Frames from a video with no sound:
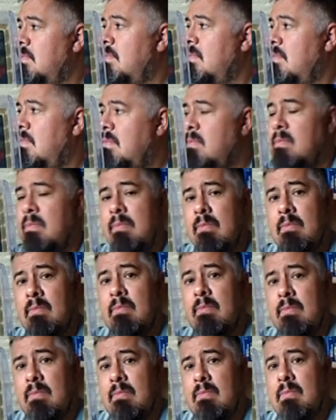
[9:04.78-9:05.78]

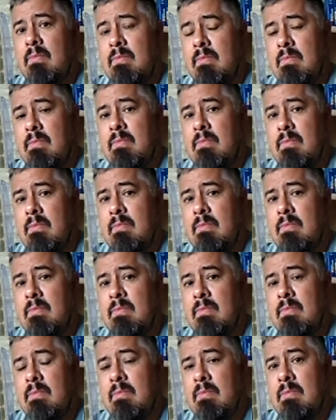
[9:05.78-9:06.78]

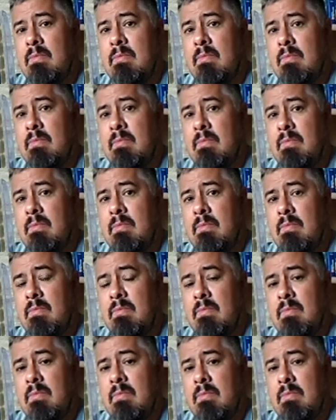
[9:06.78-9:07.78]

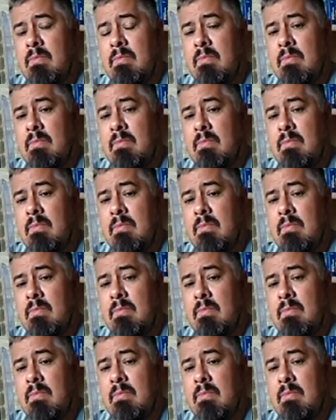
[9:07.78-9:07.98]
(silent)